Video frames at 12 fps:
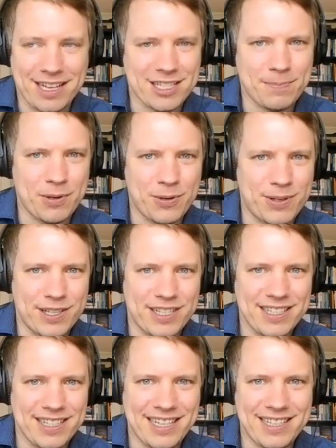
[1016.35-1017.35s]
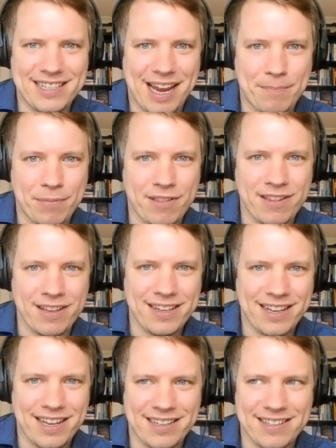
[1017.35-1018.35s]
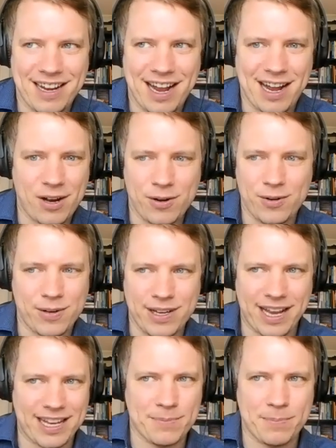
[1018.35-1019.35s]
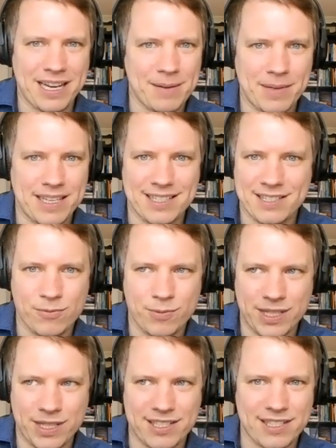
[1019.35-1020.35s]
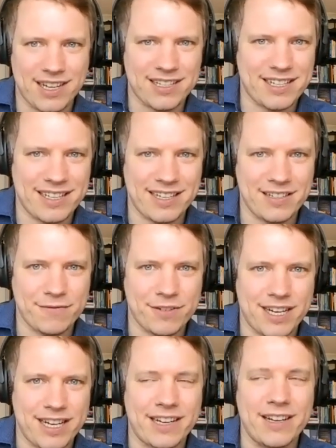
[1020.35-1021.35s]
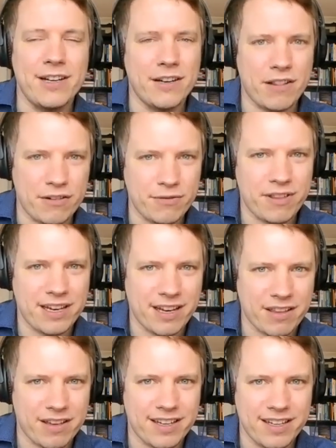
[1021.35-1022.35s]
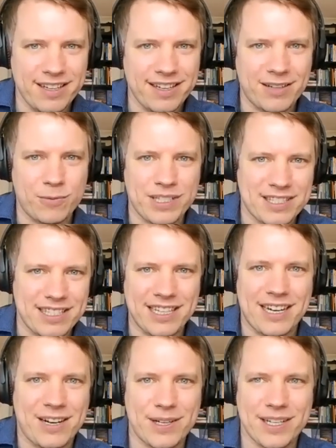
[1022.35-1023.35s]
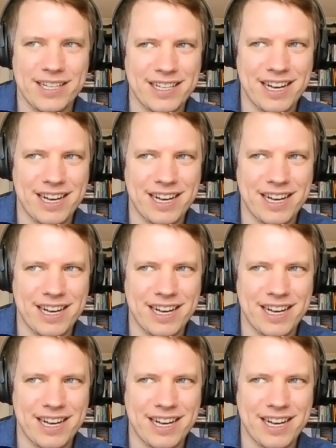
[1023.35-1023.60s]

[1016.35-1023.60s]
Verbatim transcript: explored in depth at how as babies we start identifying through the other and we see our